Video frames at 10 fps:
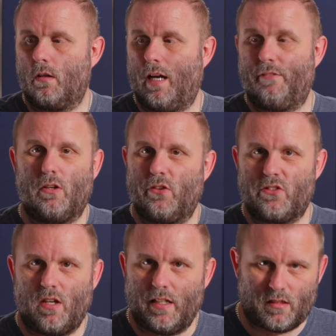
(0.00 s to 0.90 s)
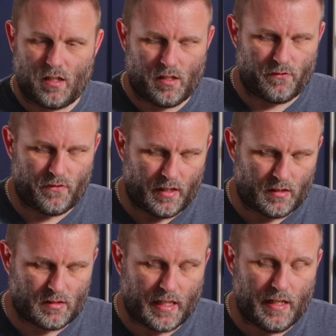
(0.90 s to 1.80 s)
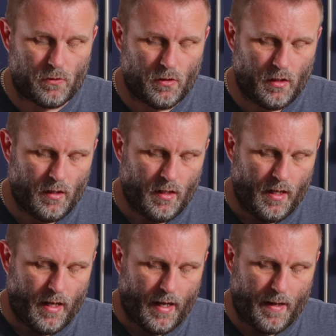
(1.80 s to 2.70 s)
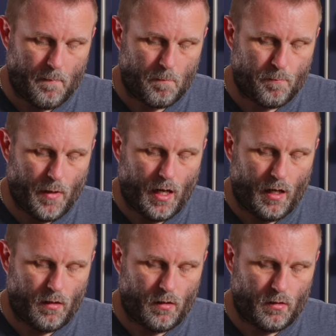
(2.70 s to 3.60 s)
having on the side kind of thing scale. But